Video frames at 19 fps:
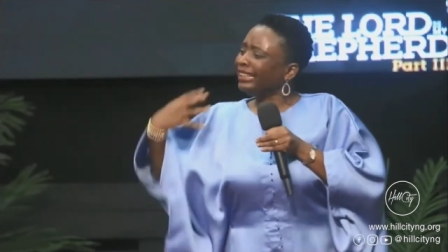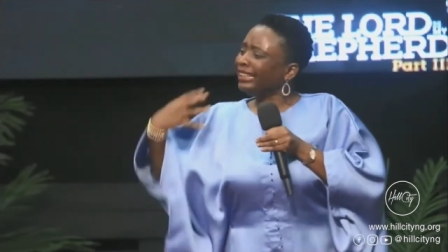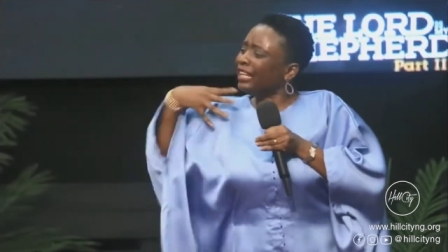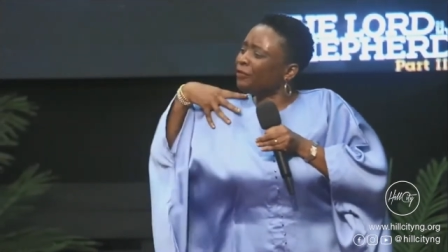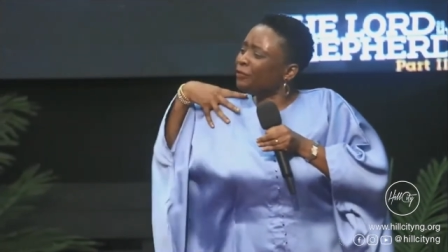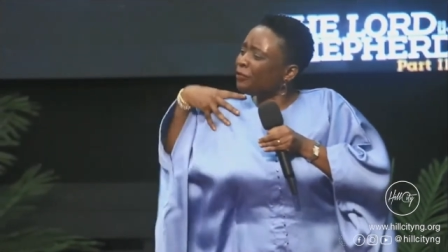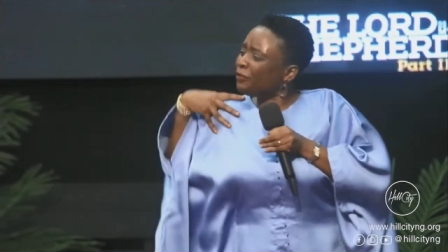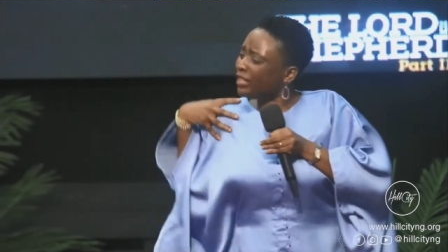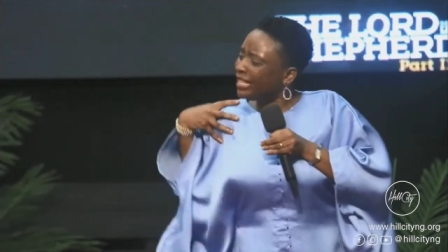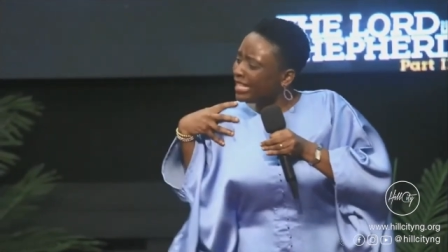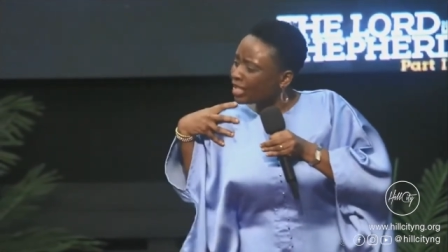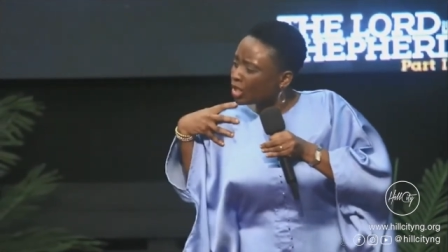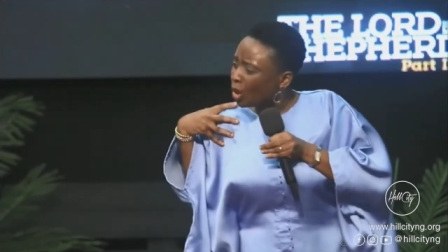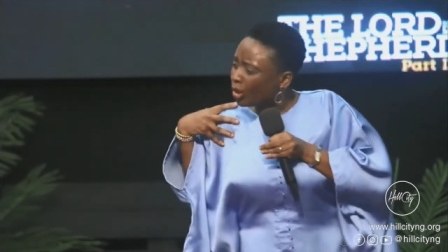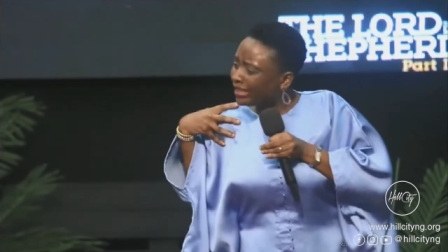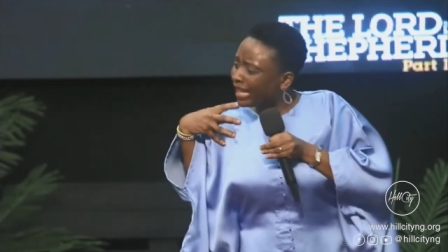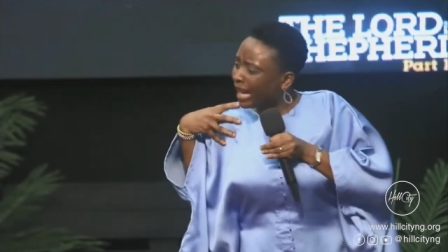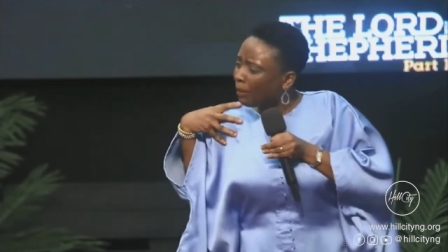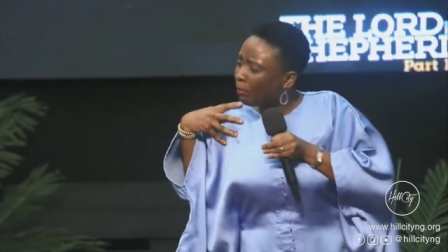The
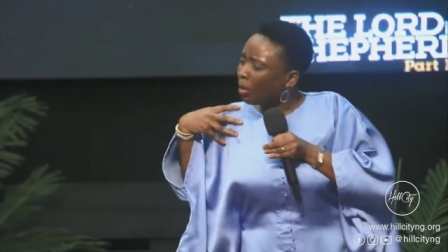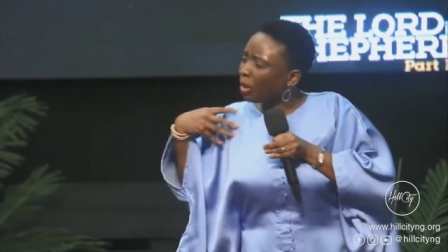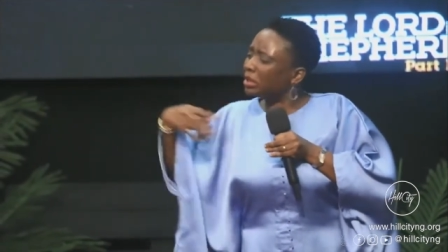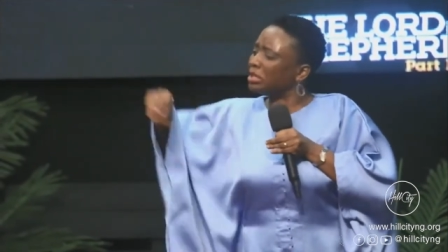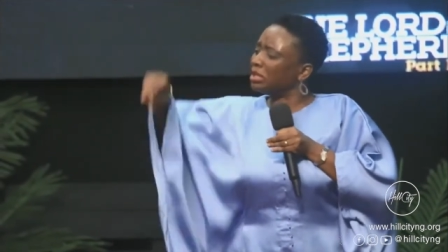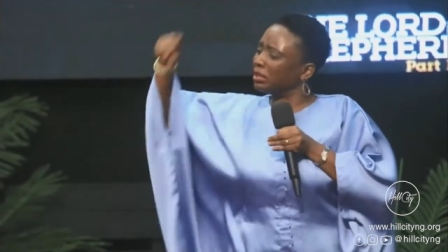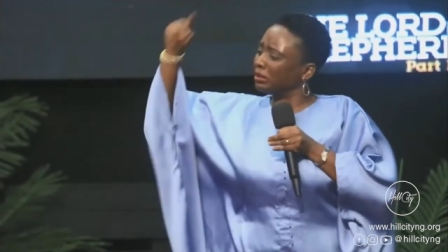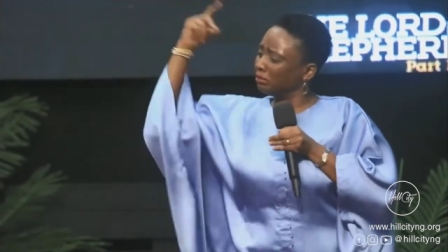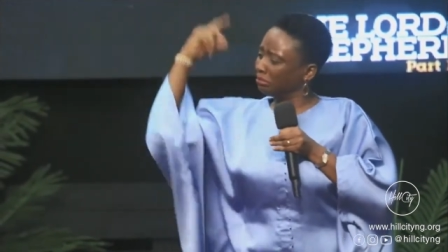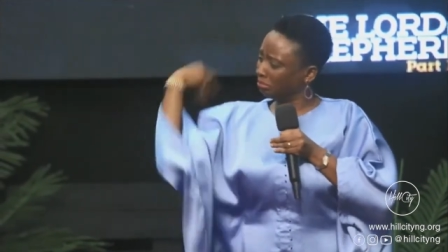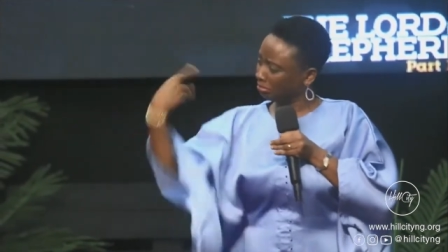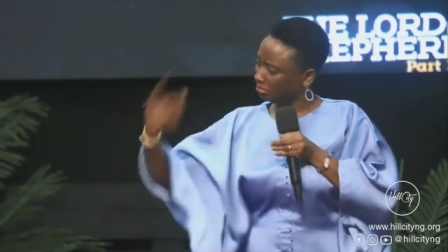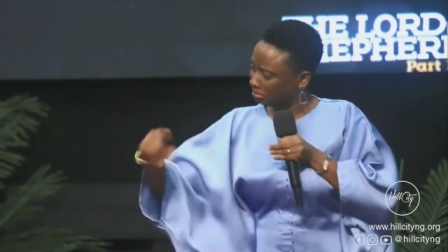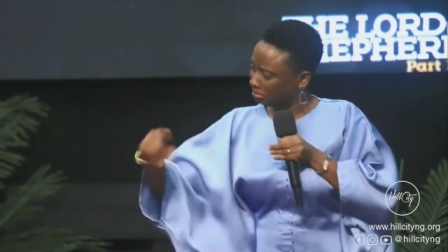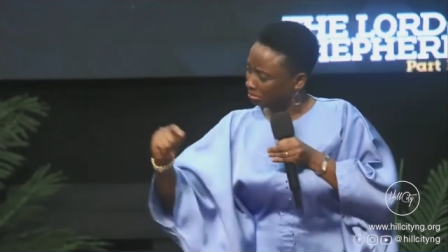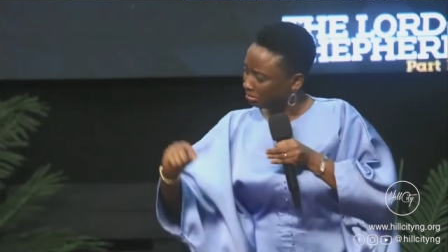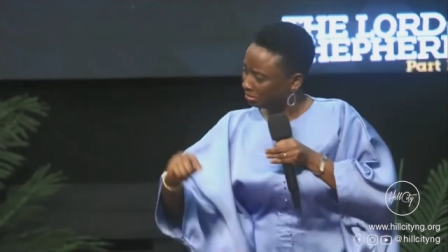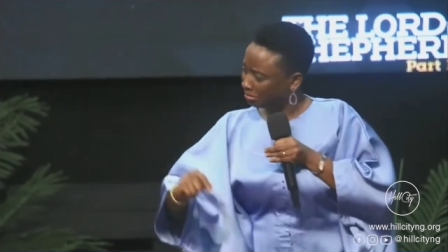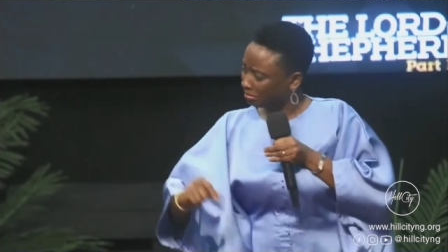fleece on their body,
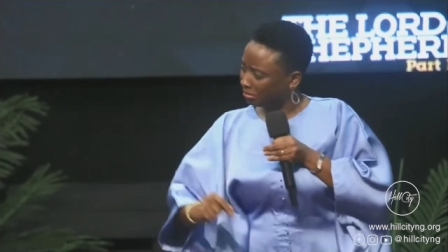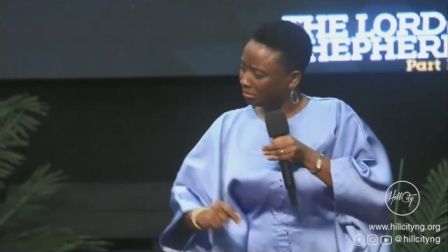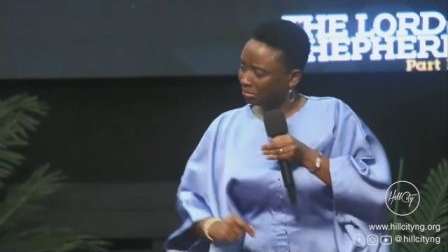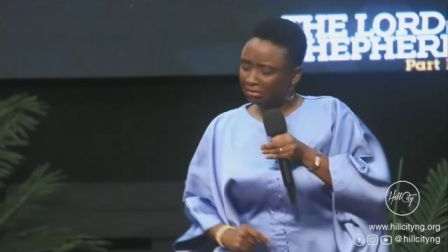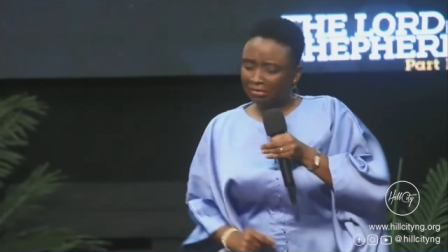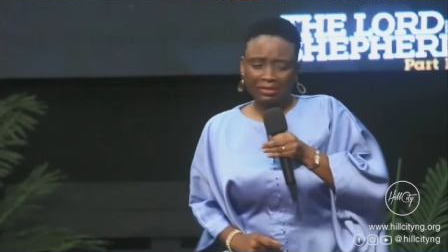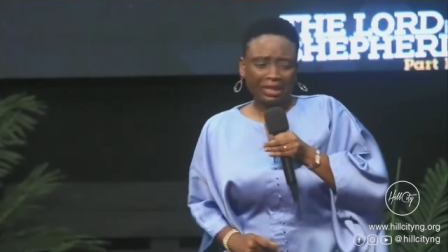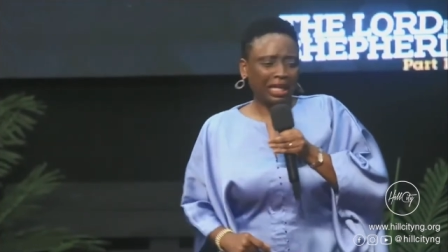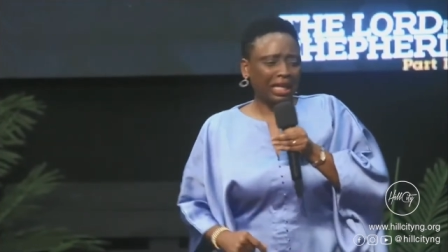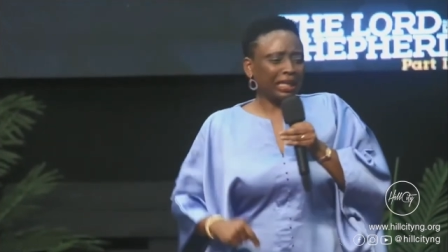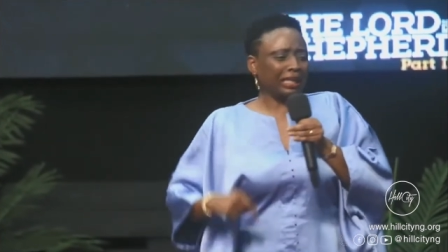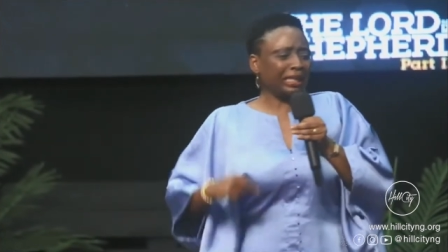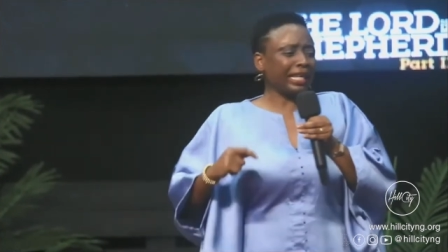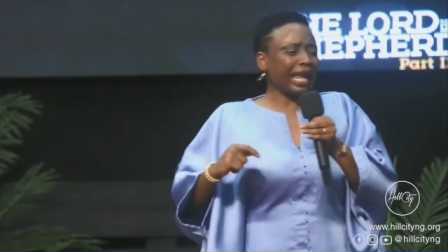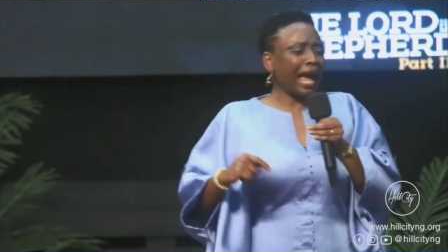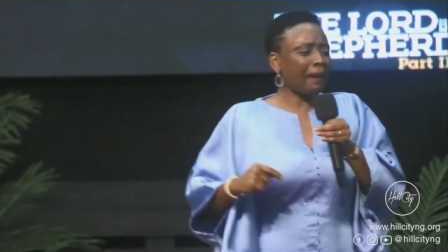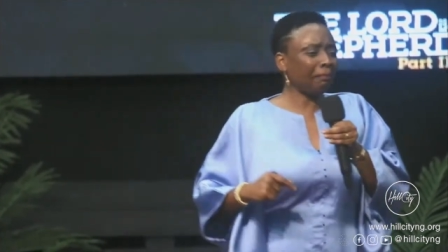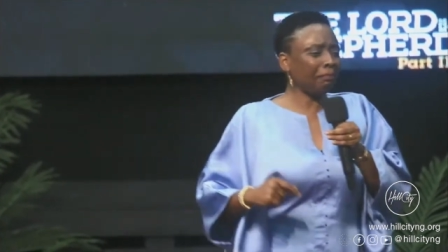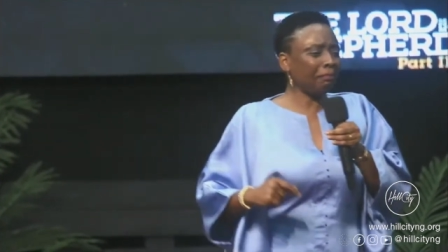
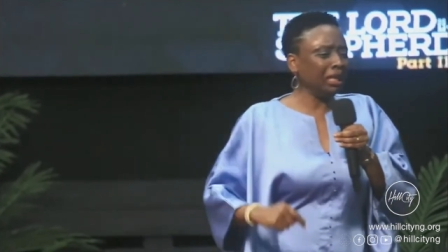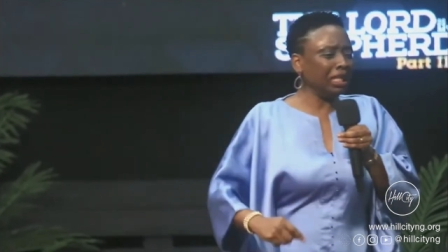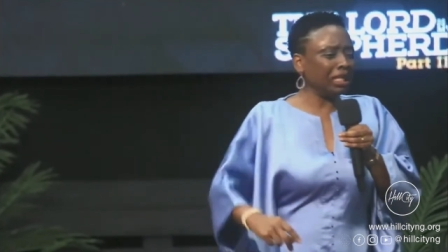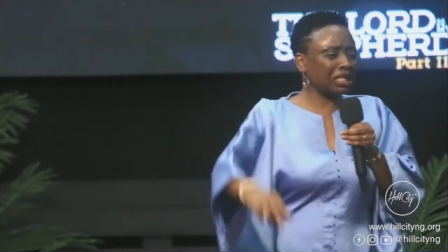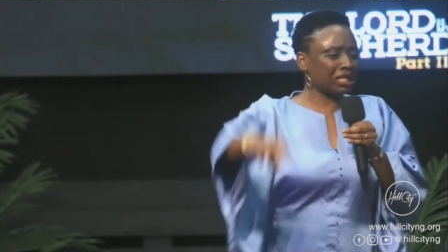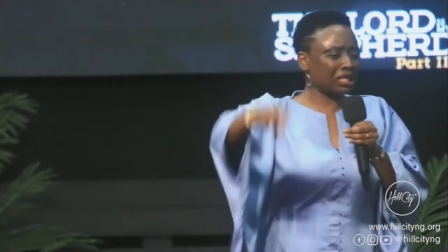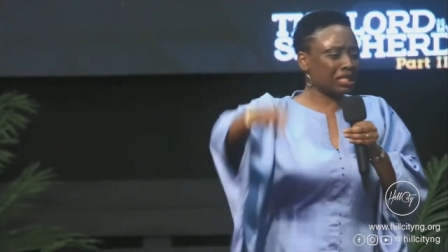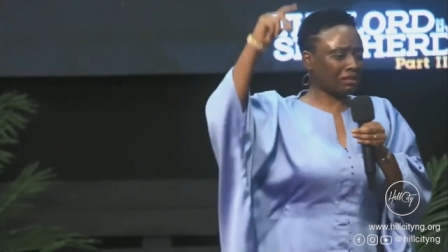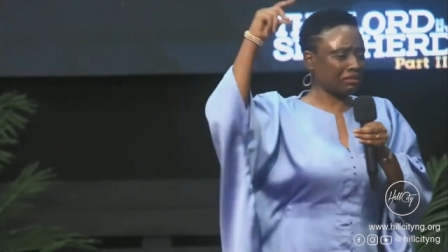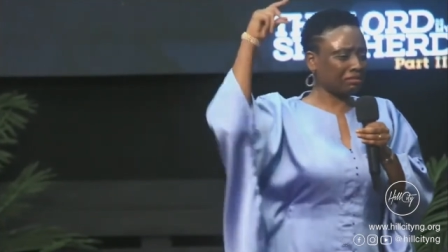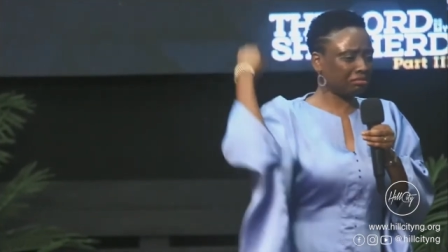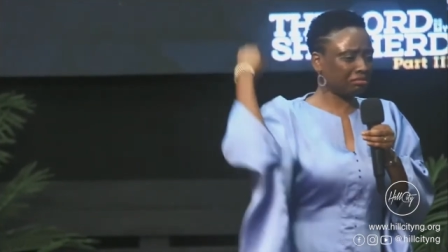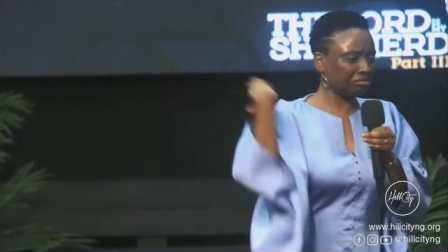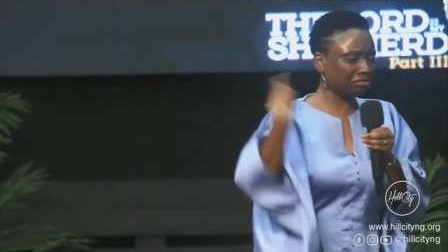their meat,